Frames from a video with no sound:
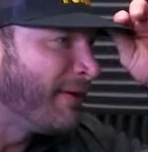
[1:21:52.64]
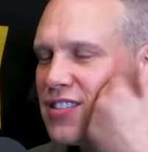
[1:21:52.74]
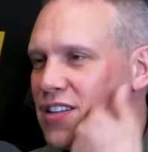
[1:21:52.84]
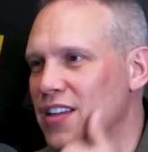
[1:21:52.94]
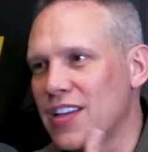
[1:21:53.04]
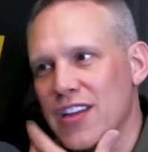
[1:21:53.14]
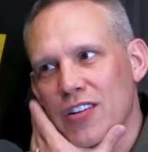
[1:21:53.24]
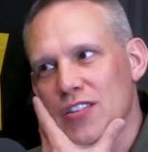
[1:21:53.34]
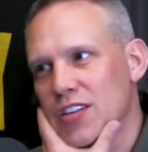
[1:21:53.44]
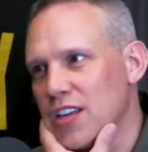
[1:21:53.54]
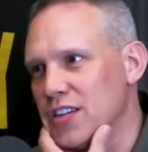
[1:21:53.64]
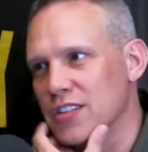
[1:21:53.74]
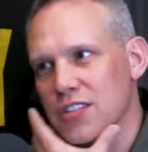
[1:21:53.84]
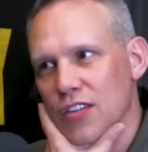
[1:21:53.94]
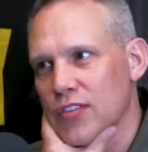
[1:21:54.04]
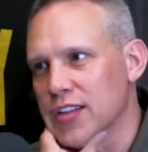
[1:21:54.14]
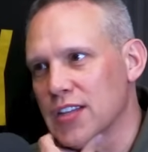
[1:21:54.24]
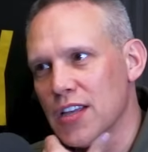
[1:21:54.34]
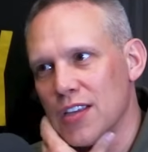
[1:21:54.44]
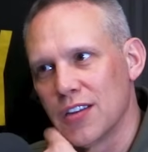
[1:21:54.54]
It's like irritated and stuff like
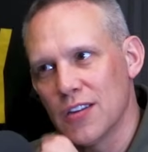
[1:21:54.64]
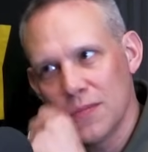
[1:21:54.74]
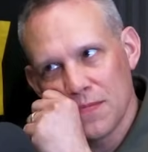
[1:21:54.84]
that, you know?